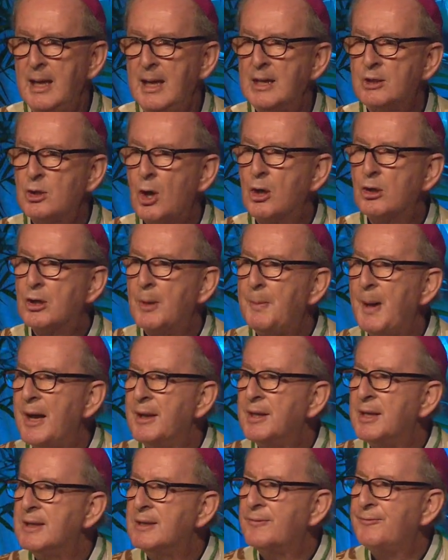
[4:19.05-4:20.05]
He talked
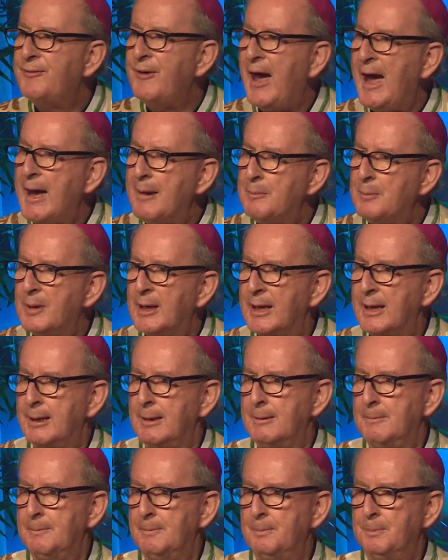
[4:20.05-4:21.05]
about his
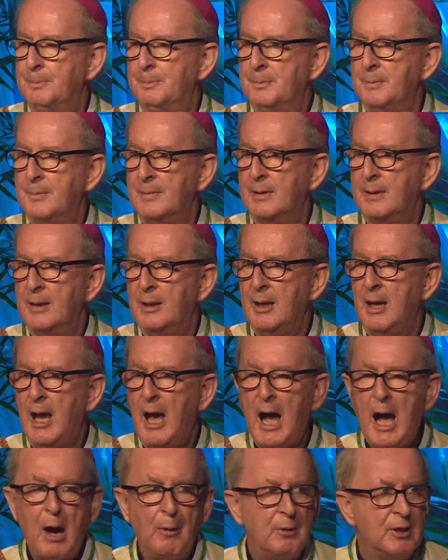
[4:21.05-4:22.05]
family,
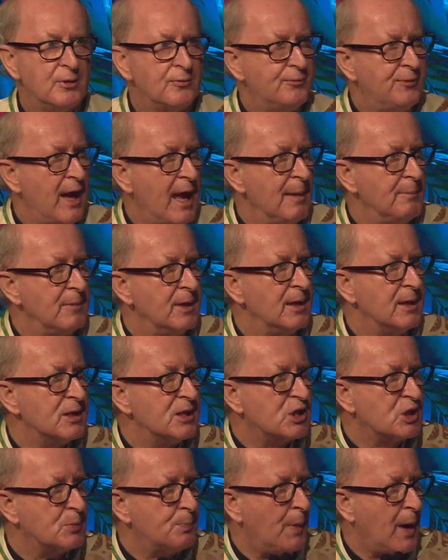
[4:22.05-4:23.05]
how his family
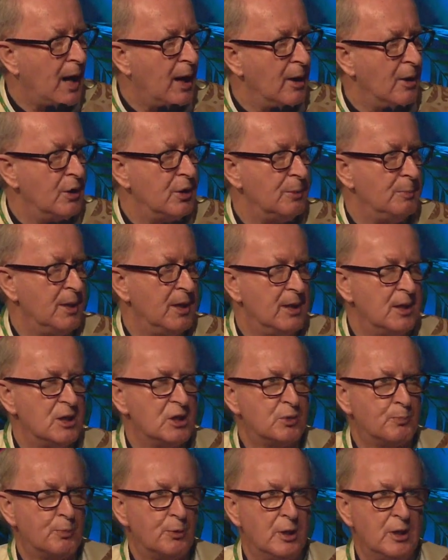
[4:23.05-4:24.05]
inspired him in
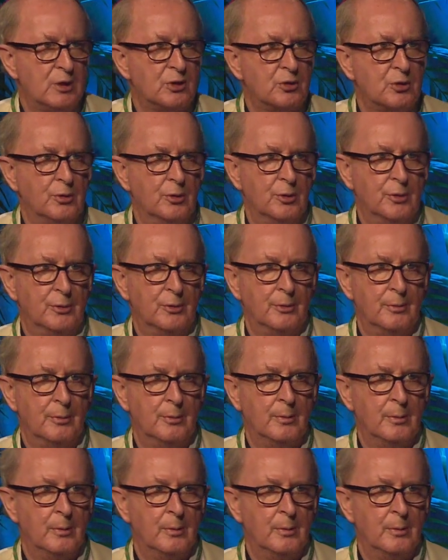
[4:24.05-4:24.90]
his priesthood,